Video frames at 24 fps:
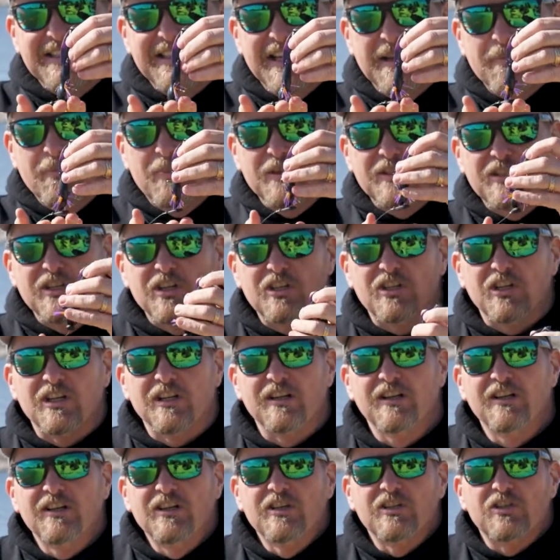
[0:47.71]
same
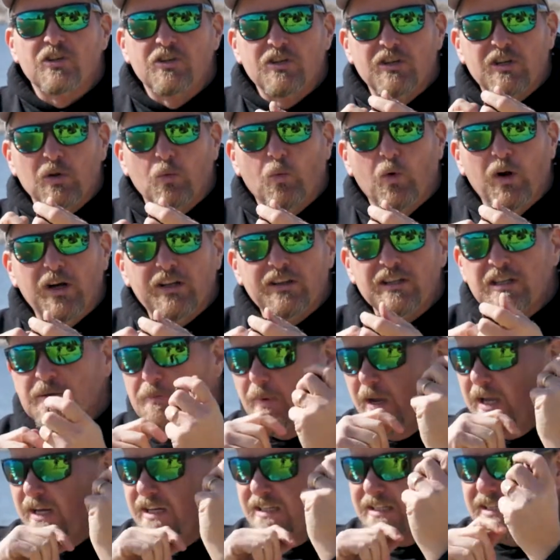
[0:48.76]
position. So you can work this
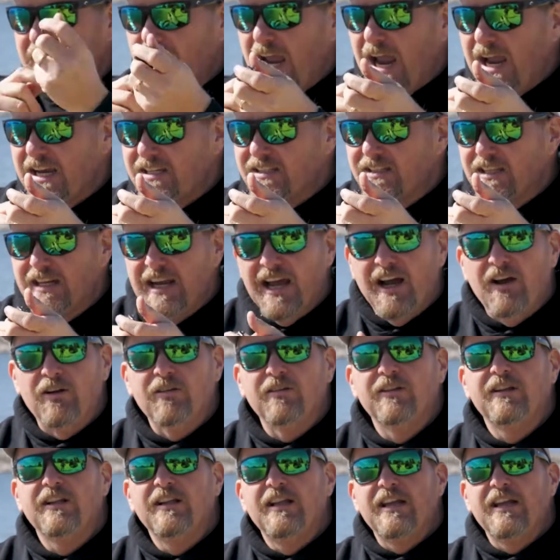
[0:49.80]
bait is cast it out